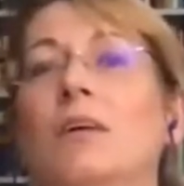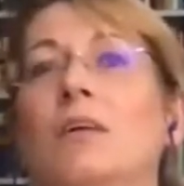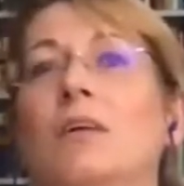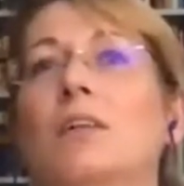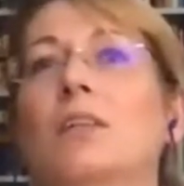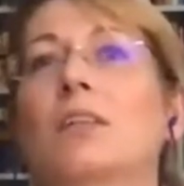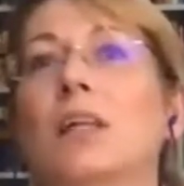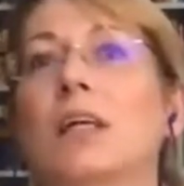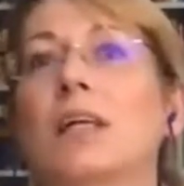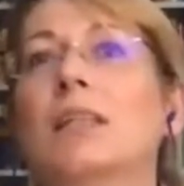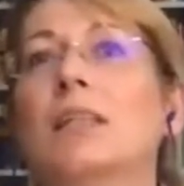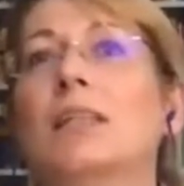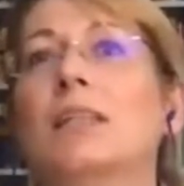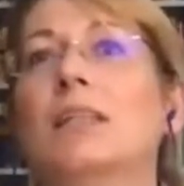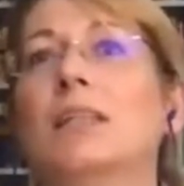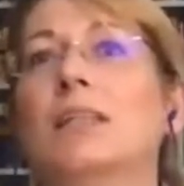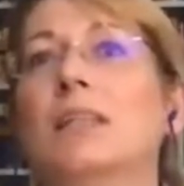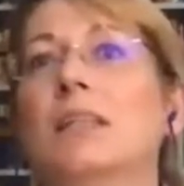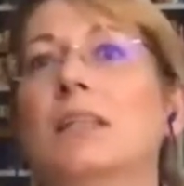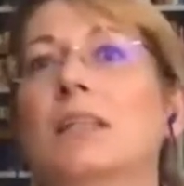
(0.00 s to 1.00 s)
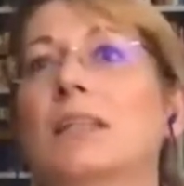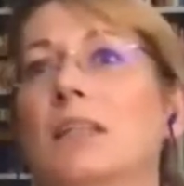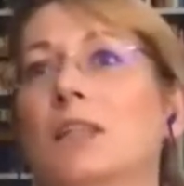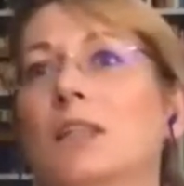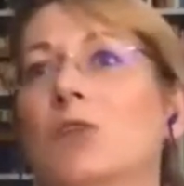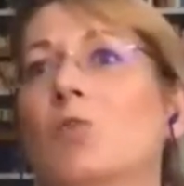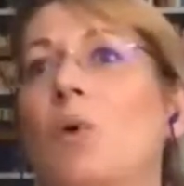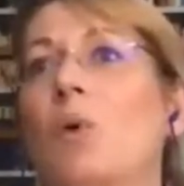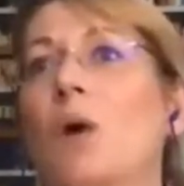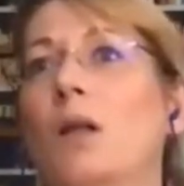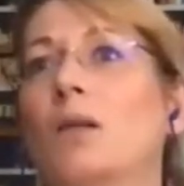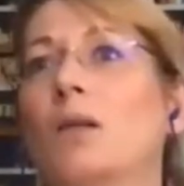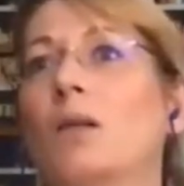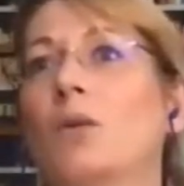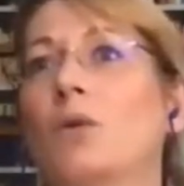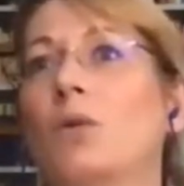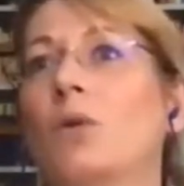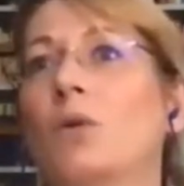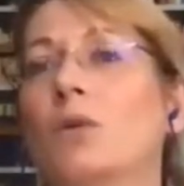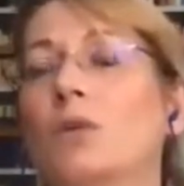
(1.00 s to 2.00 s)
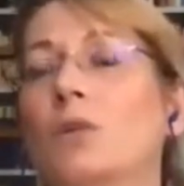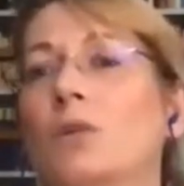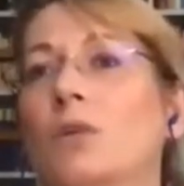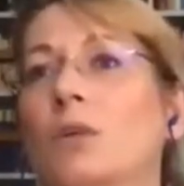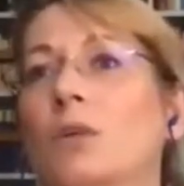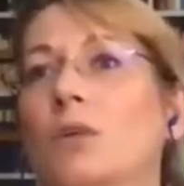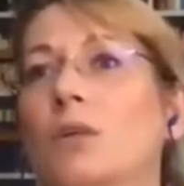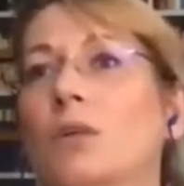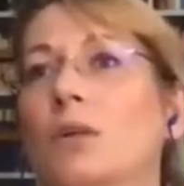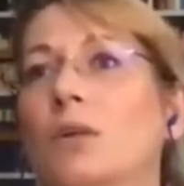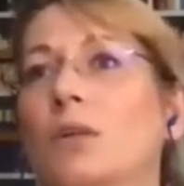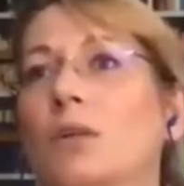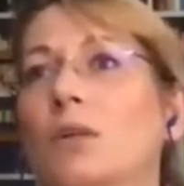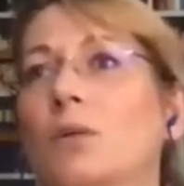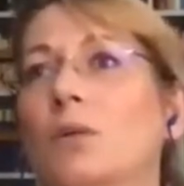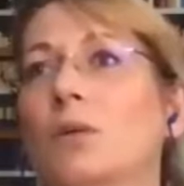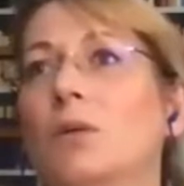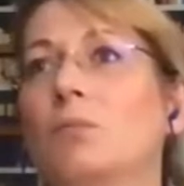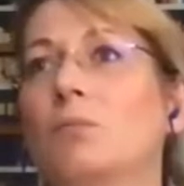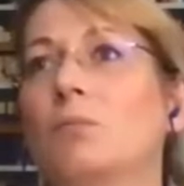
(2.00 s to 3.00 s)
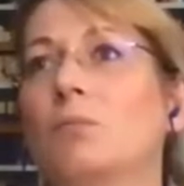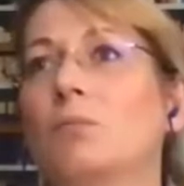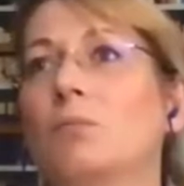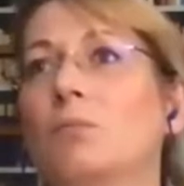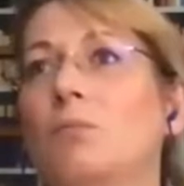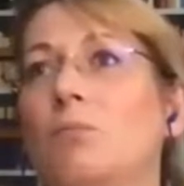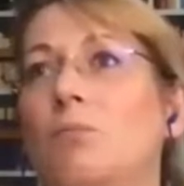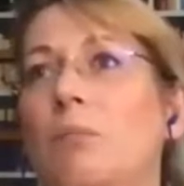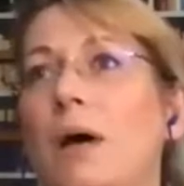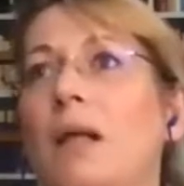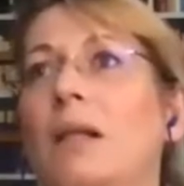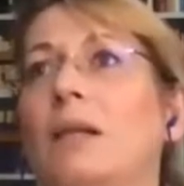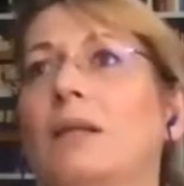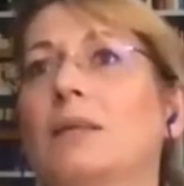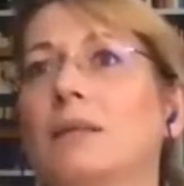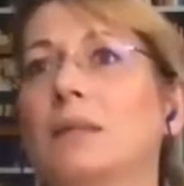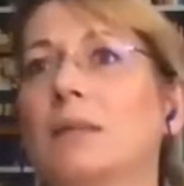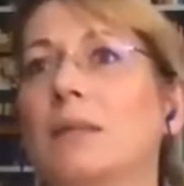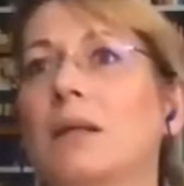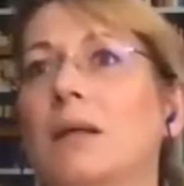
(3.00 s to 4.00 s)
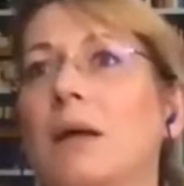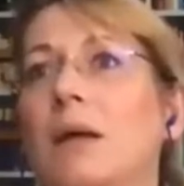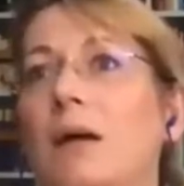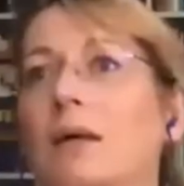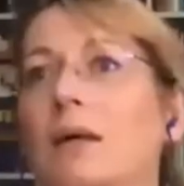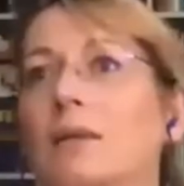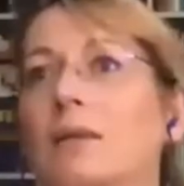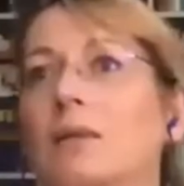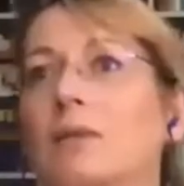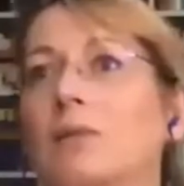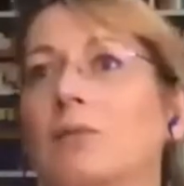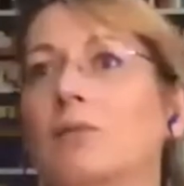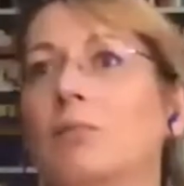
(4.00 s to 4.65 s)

justice, it's as well a lot a balancing act.